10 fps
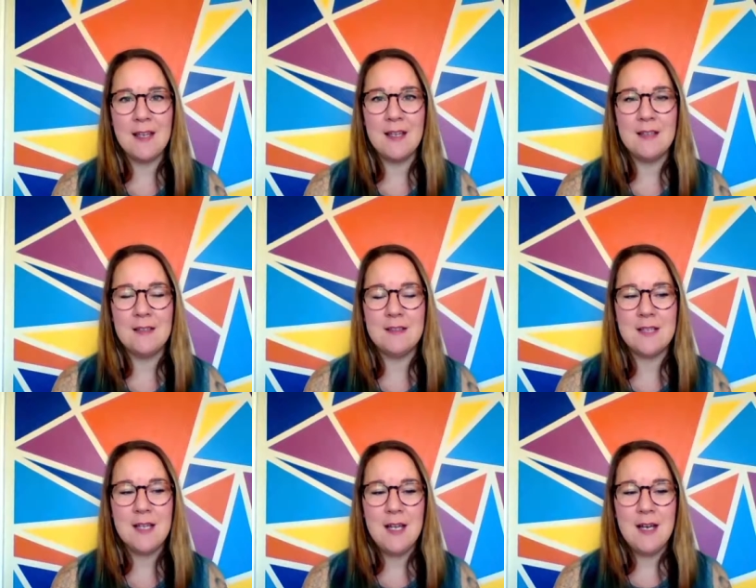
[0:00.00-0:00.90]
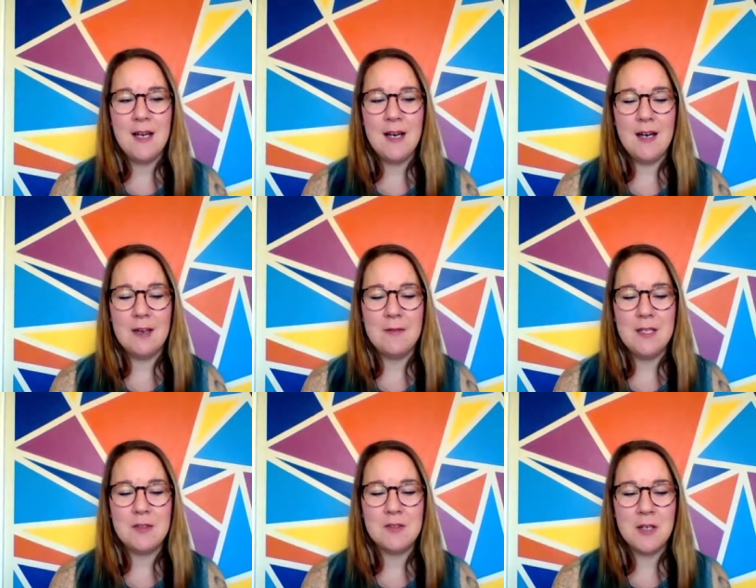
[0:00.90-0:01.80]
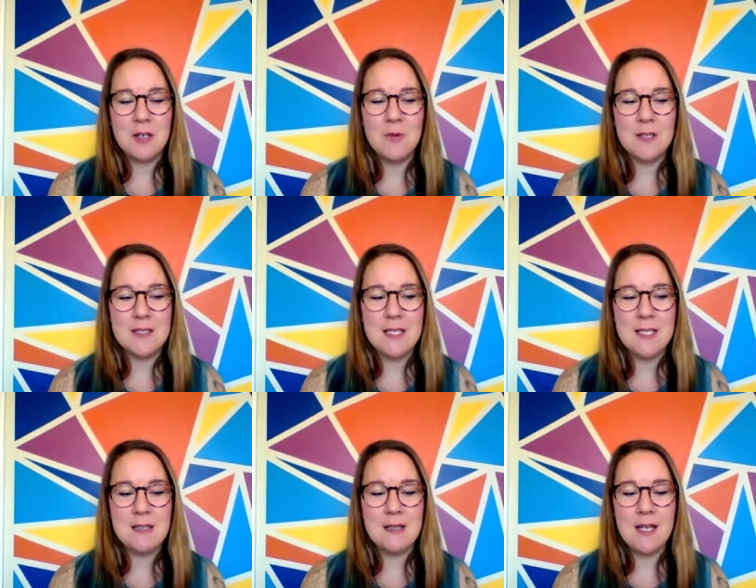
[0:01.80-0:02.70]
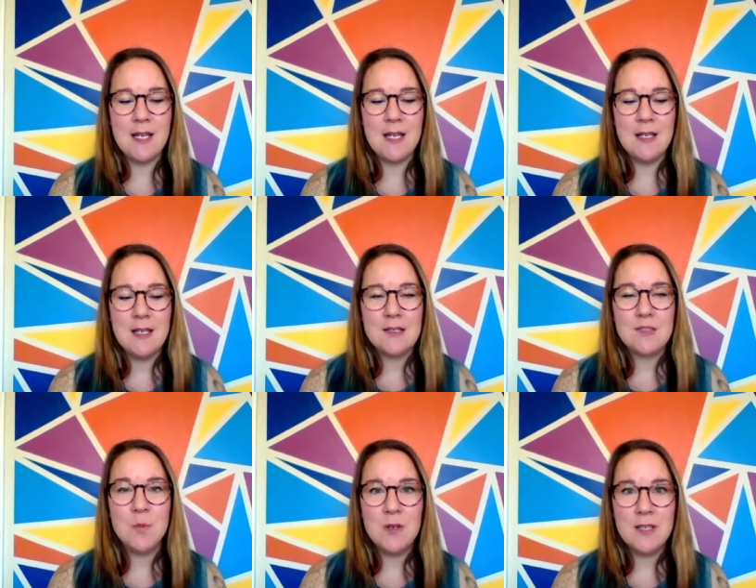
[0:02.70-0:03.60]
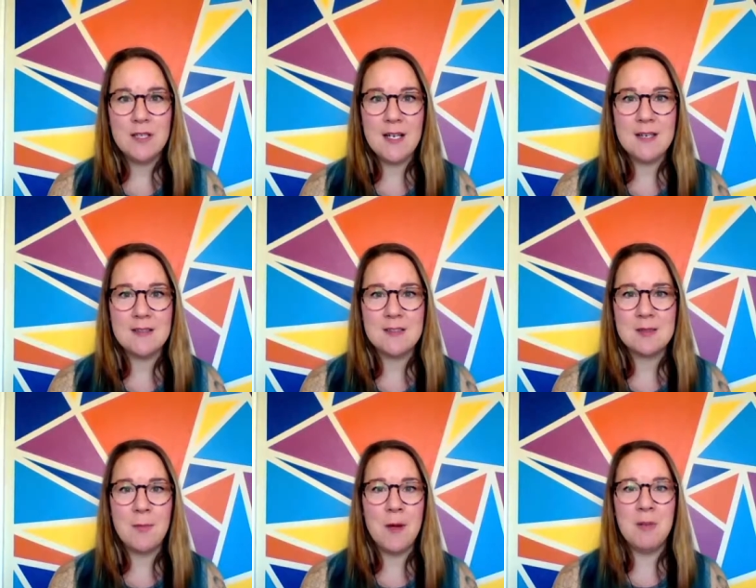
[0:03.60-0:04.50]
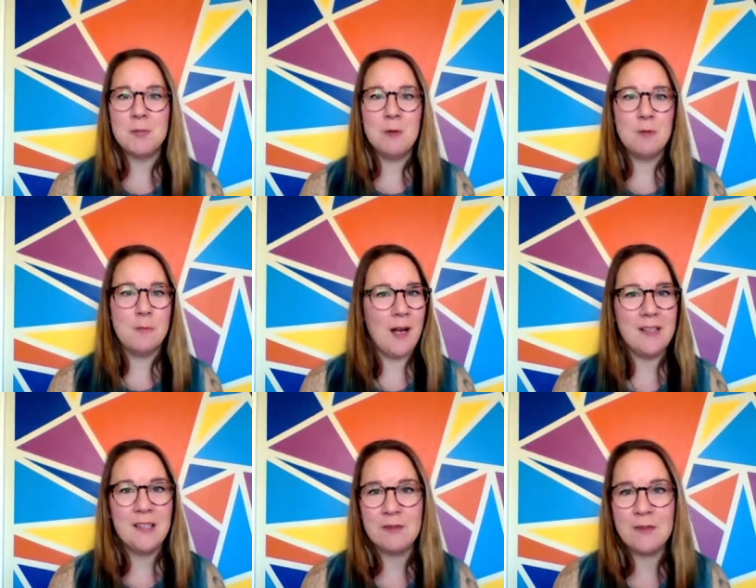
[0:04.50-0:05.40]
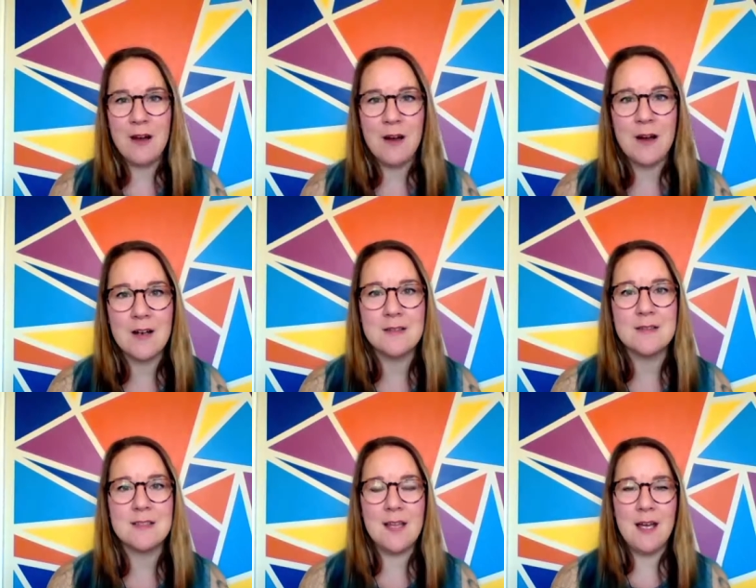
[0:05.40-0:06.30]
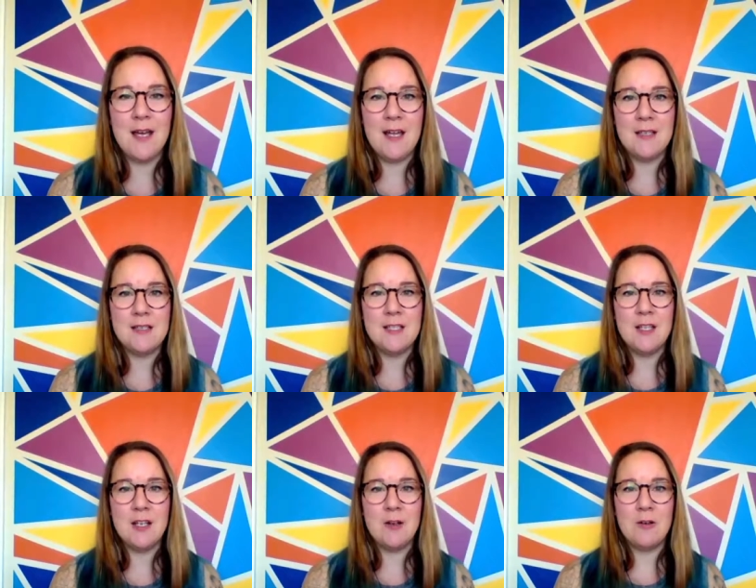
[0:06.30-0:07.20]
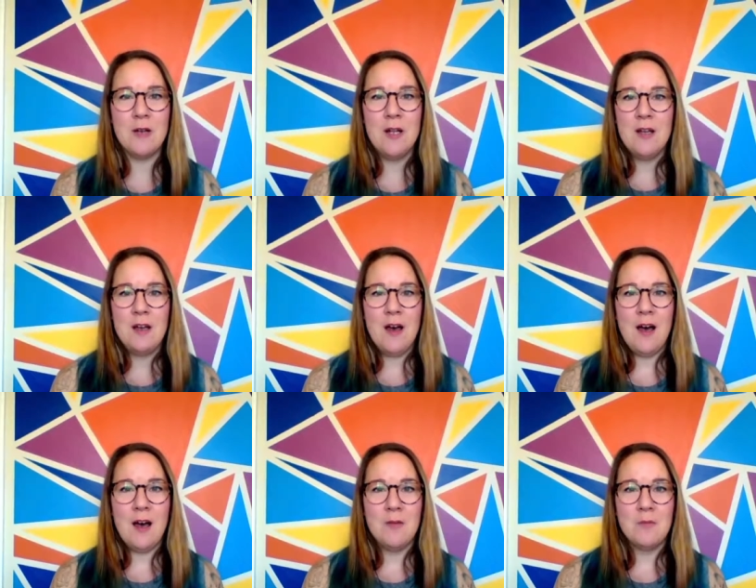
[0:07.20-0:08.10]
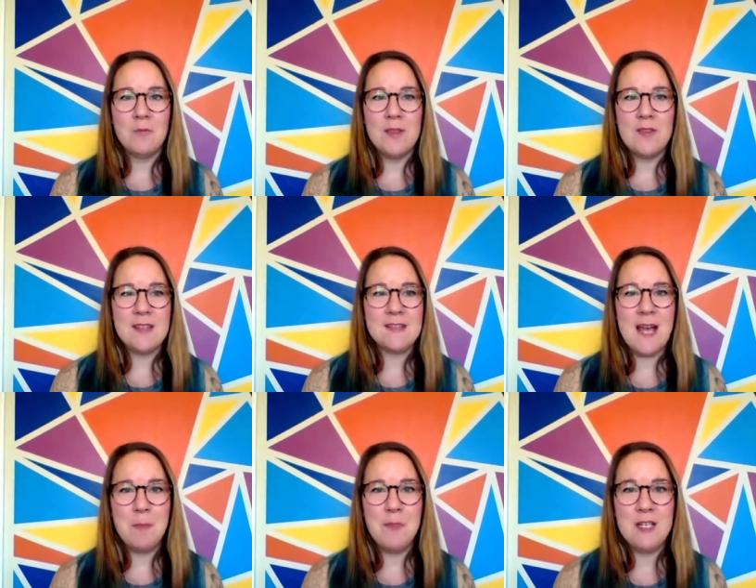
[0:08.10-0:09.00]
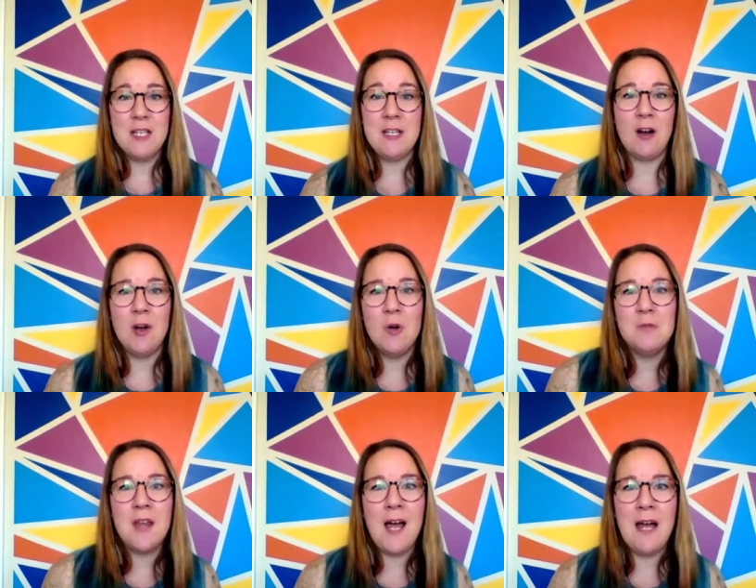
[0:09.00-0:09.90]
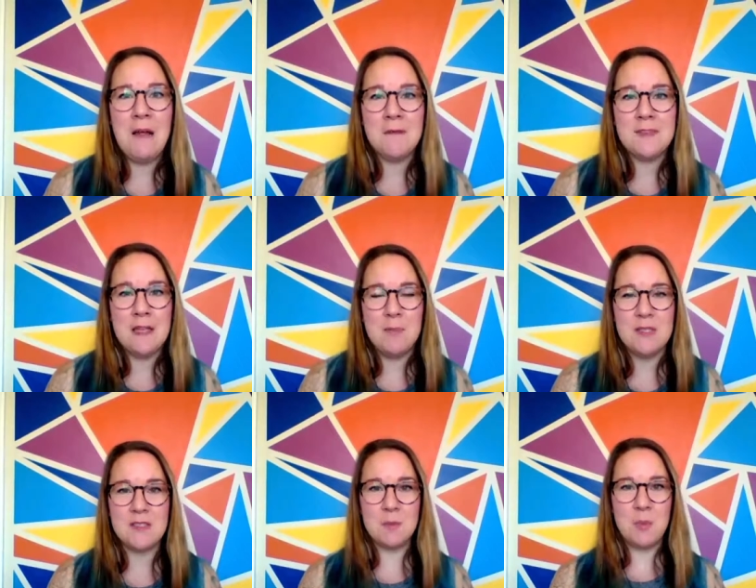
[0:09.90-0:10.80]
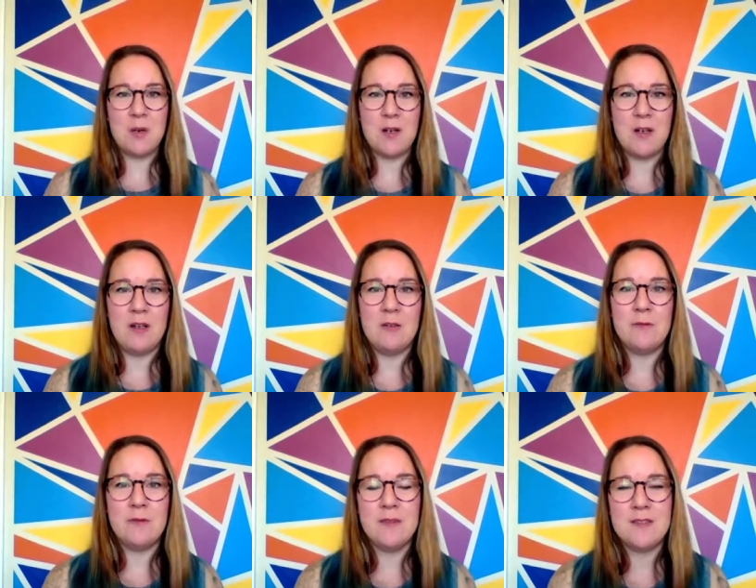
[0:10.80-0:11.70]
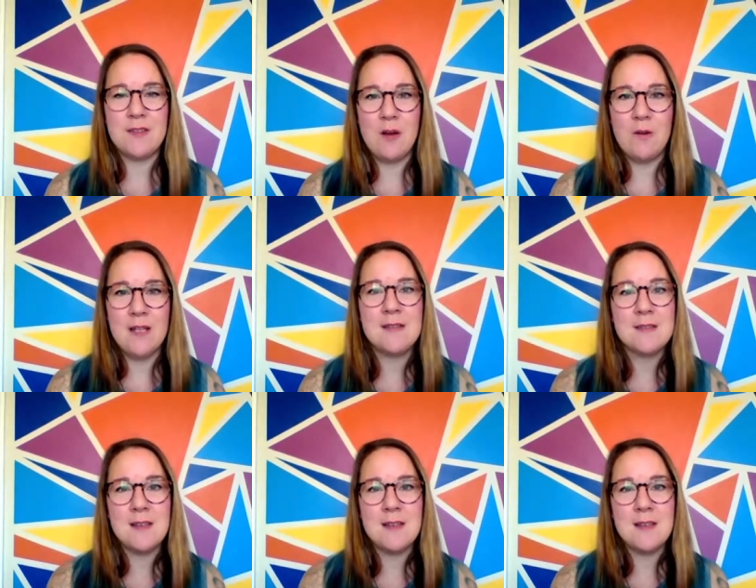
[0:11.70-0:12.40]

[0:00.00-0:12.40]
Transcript: And during quarantine, they supported us. A bunch of people bought gift cards, and, when things happen in our own lives, they've been supportive. So it's